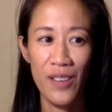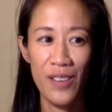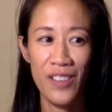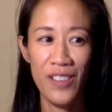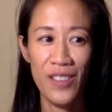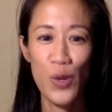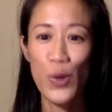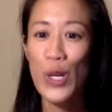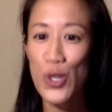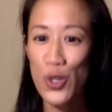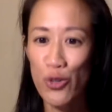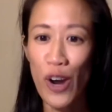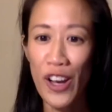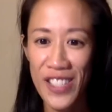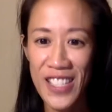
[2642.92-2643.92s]
you can
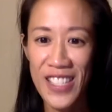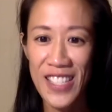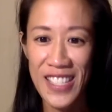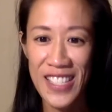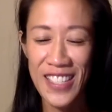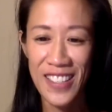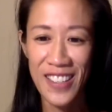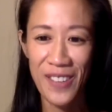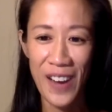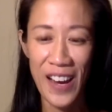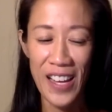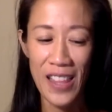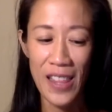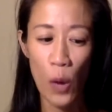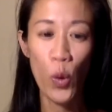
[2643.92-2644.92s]
trust,
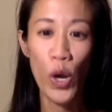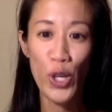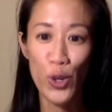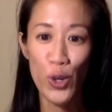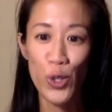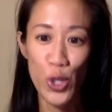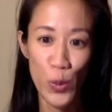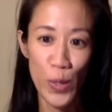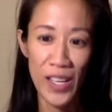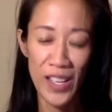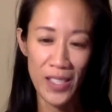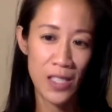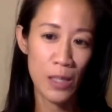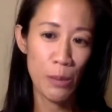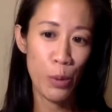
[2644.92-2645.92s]
right? That what you're doing
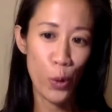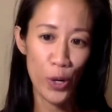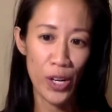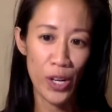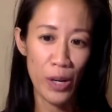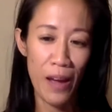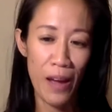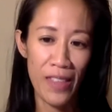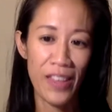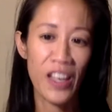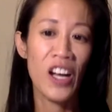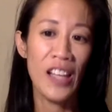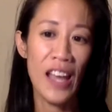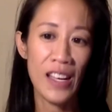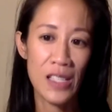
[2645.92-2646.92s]
is supported by the
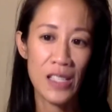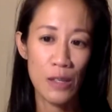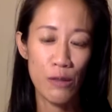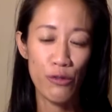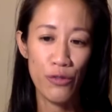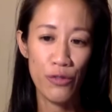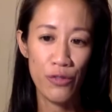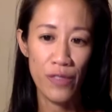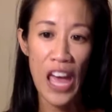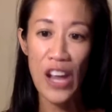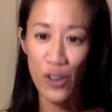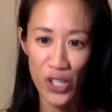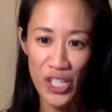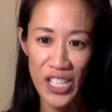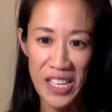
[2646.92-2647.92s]
collective
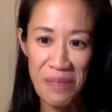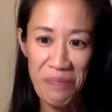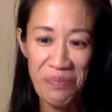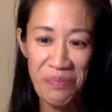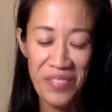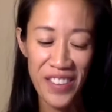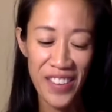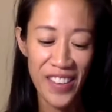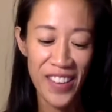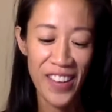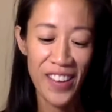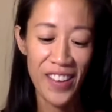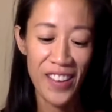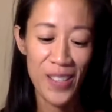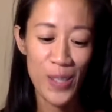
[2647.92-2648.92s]
energy.
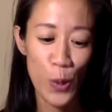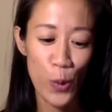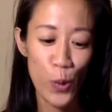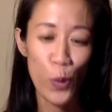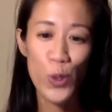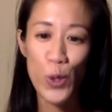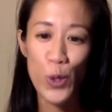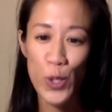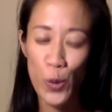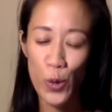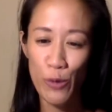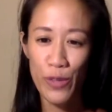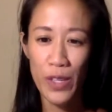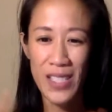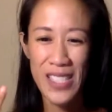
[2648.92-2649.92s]
So those are
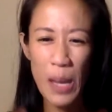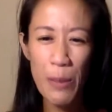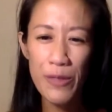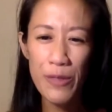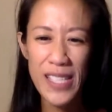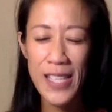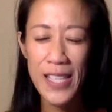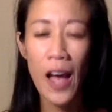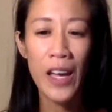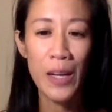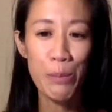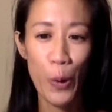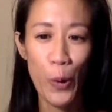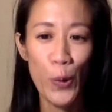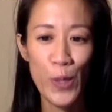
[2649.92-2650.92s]
sort of some of the
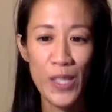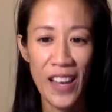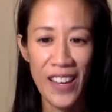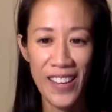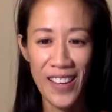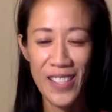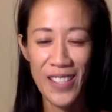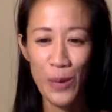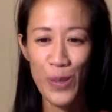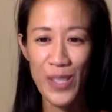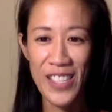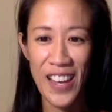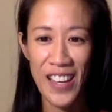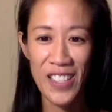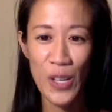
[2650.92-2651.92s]
signposts, I guess I would
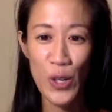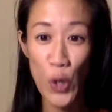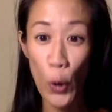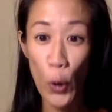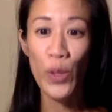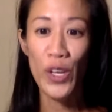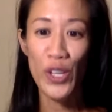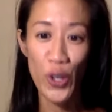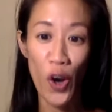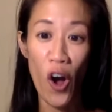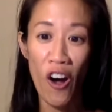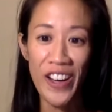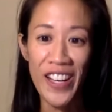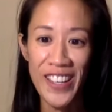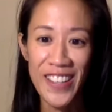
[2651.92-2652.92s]
say, to know that you're
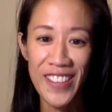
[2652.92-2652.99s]
on it.